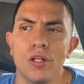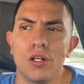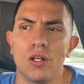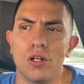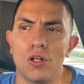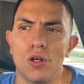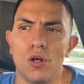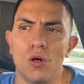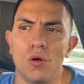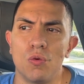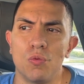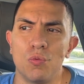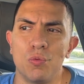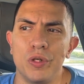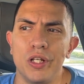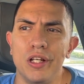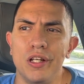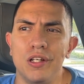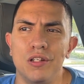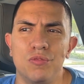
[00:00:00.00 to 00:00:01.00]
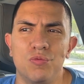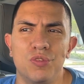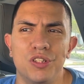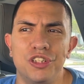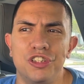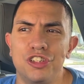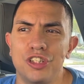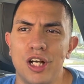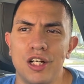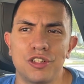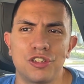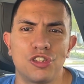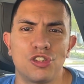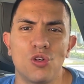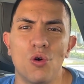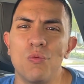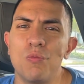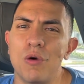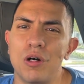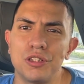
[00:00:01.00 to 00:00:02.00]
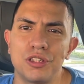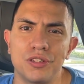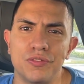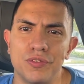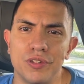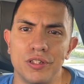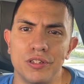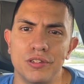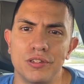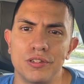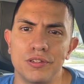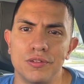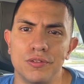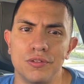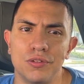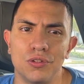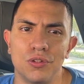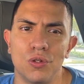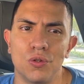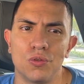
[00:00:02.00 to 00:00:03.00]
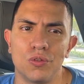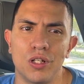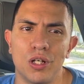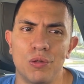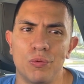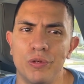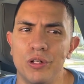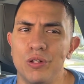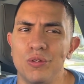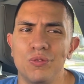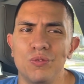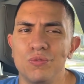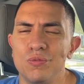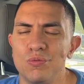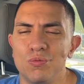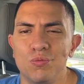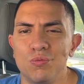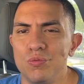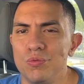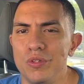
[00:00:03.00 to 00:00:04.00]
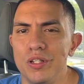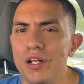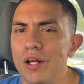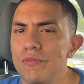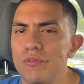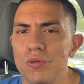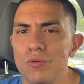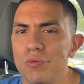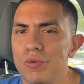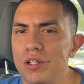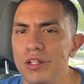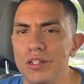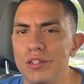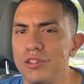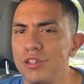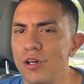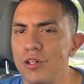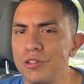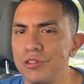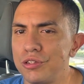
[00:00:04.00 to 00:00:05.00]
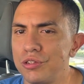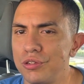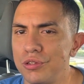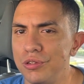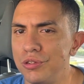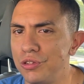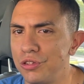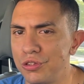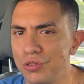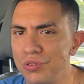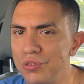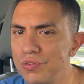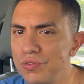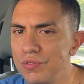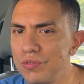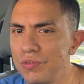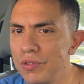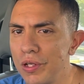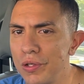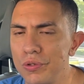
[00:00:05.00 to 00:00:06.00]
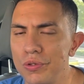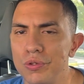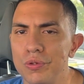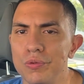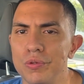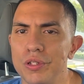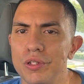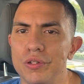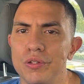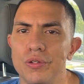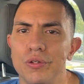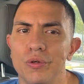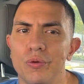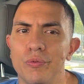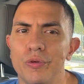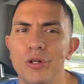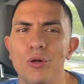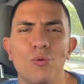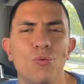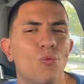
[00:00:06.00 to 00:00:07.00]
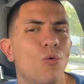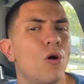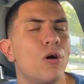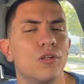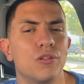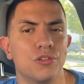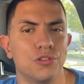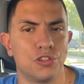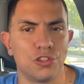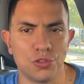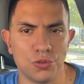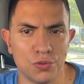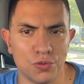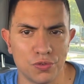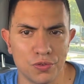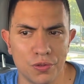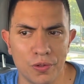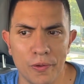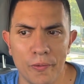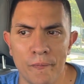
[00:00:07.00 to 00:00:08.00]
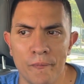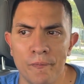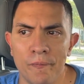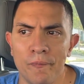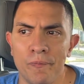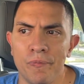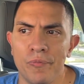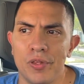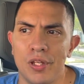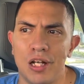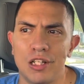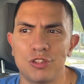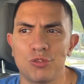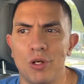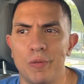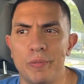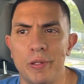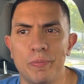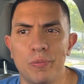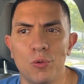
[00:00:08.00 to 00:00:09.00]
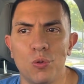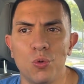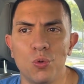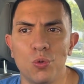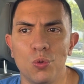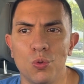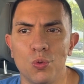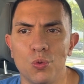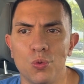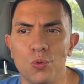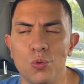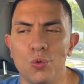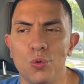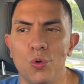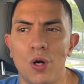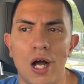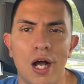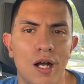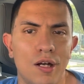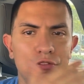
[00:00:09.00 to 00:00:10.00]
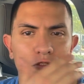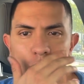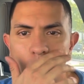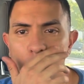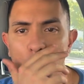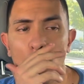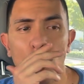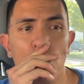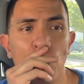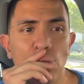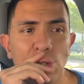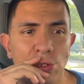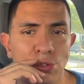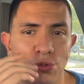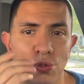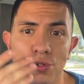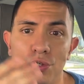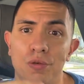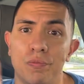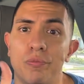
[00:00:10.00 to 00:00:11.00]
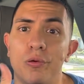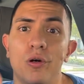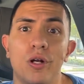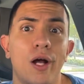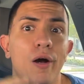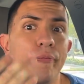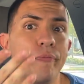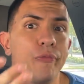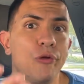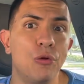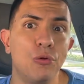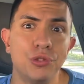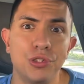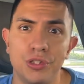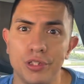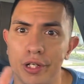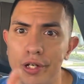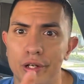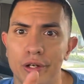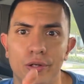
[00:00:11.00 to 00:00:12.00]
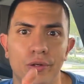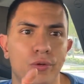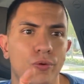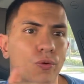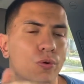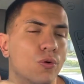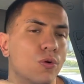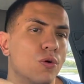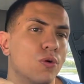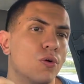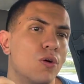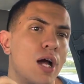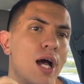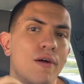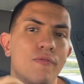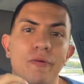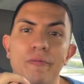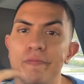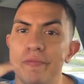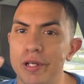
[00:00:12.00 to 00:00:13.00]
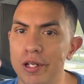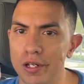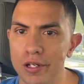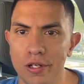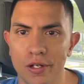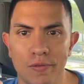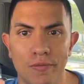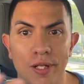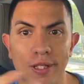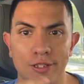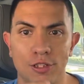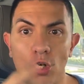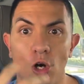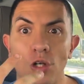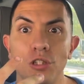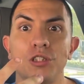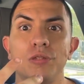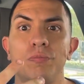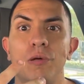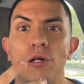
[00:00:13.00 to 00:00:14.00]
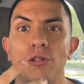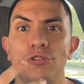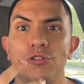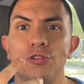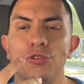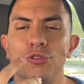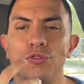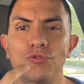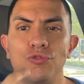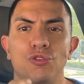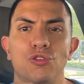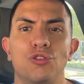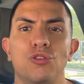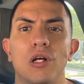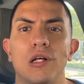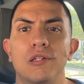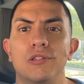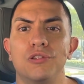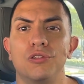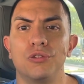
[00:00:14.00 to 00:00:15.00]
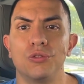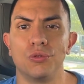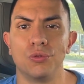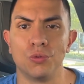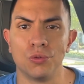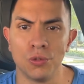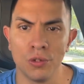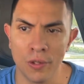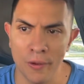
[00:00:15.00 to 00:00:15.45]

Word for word: you know, we reject so much of it, you know, that we don't, we never really touch the truth. Now, do we? You know, we don't want the truth. That's why people who who have shows or put out music or have a medium that talks about truth or tries to